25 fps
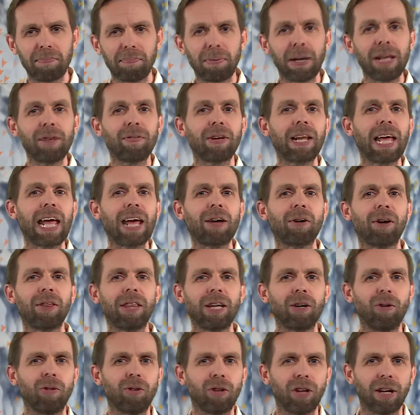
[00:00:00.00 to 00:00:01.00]
But even here, I
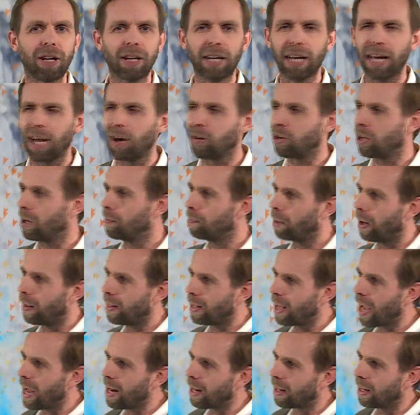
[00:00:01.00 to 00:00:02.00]
think it'll turn cloudy, and by
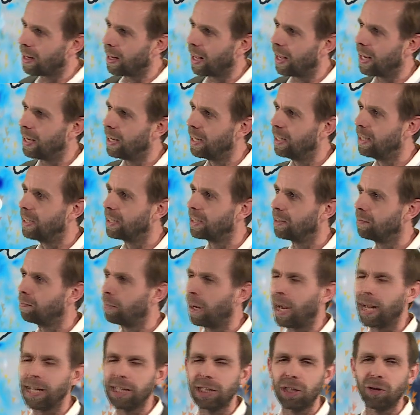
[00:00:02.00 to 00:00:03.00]
the end of the day, some
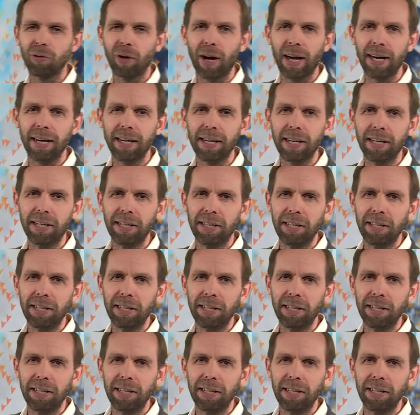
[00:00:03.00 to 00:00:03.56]
patchy rain.